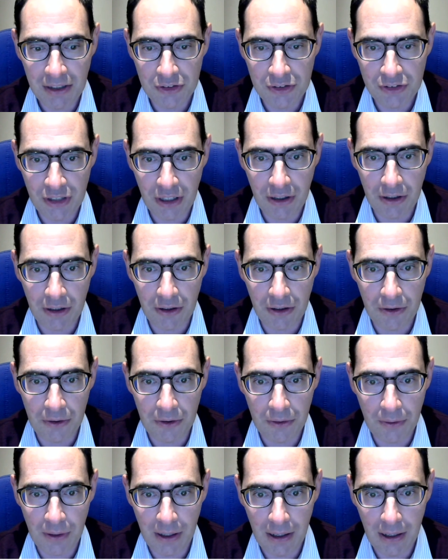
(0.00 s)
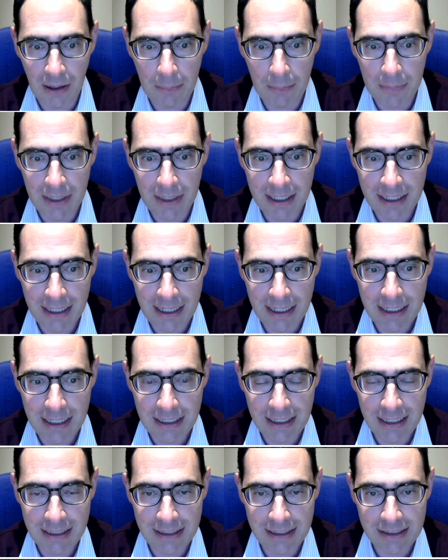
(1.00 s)
So
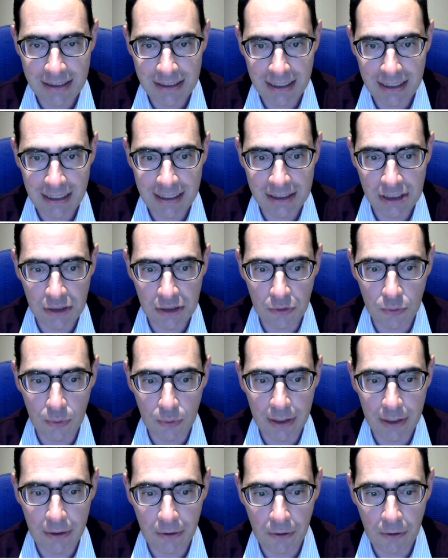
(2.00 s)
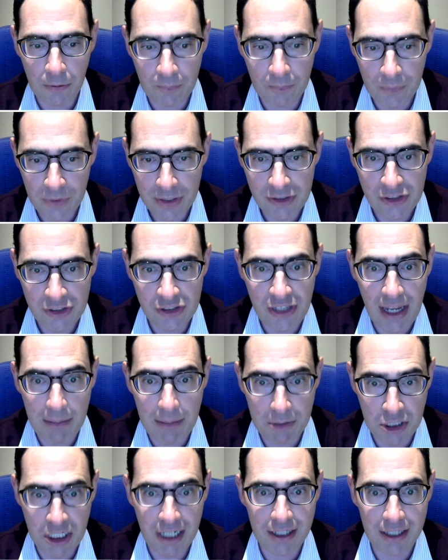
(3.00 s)
it's a real
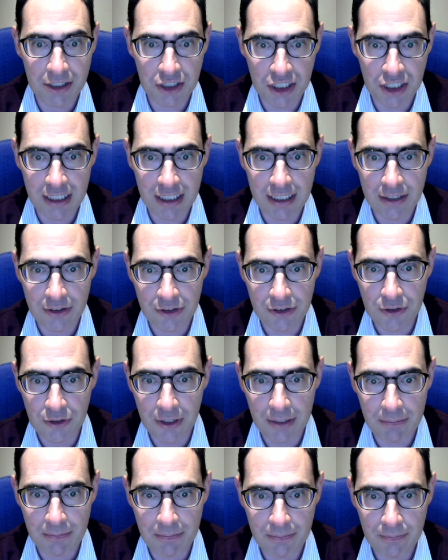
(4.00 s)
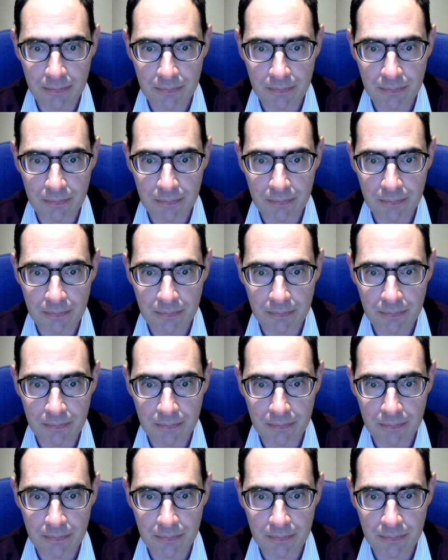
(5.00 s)
step change in the industry.